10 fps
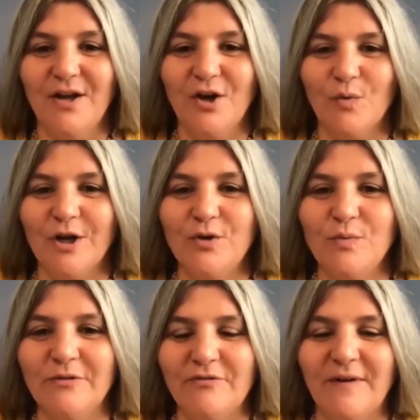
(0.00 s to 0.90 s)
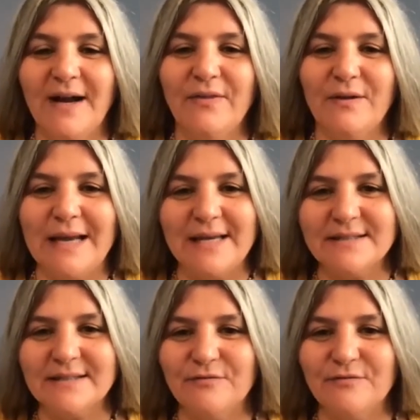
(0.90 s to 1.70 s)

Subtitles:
where you will find the latest